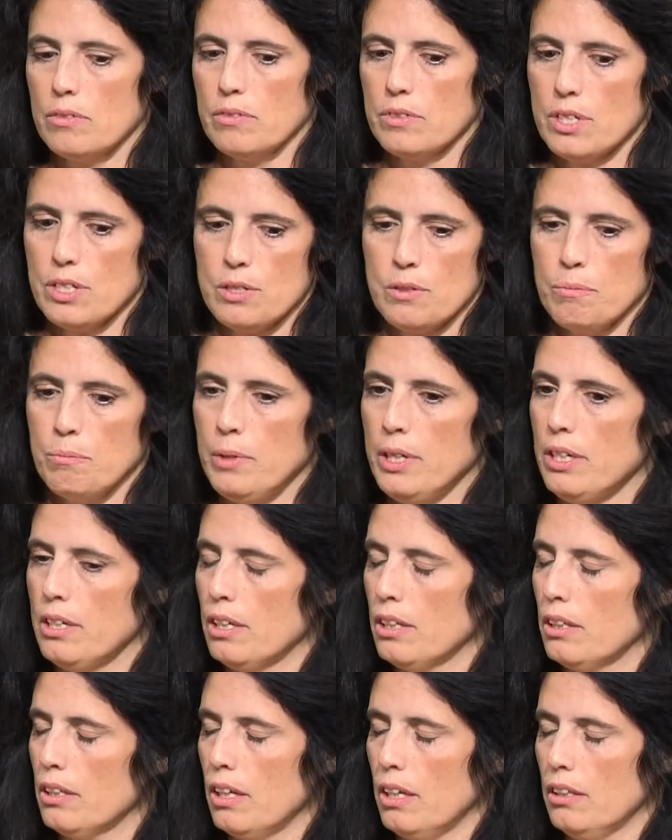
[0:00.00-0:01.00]
just being
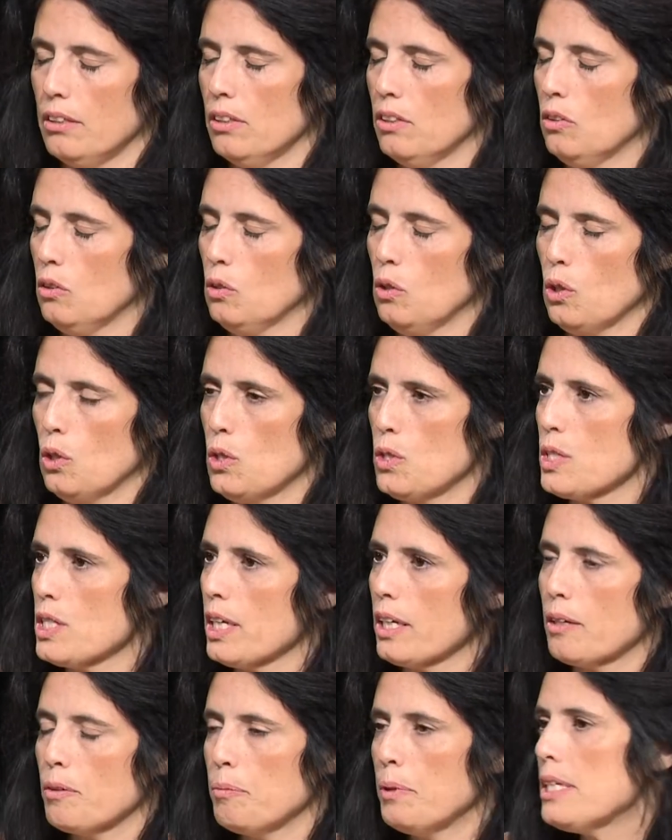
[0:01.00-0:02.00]
a little girl and it's
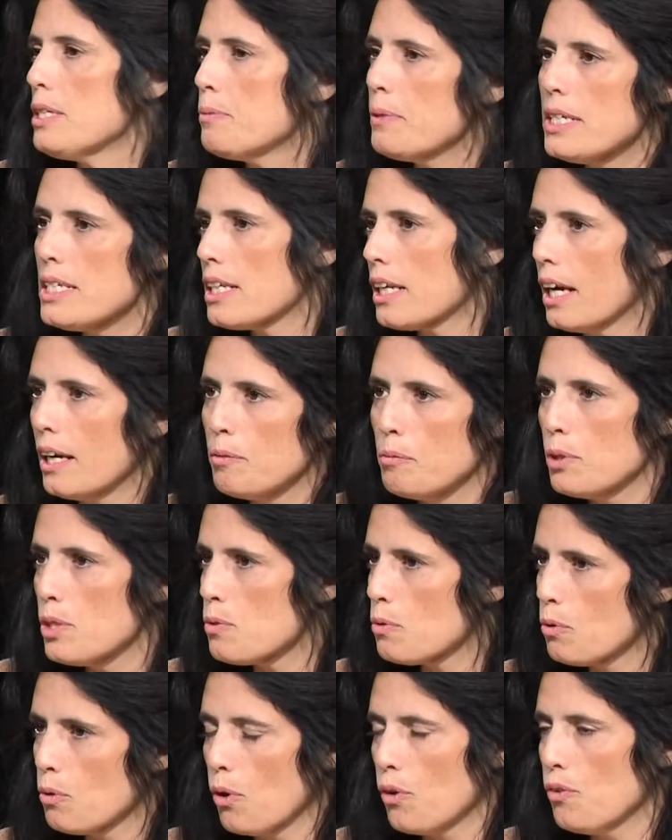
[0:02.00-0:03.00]
like, please, can I
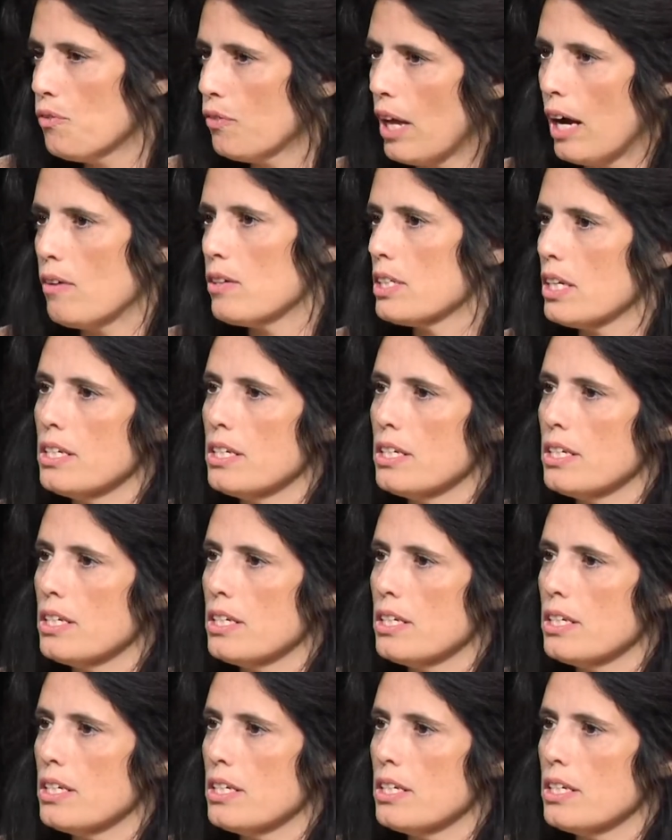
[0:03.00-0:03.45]
just grow flowers?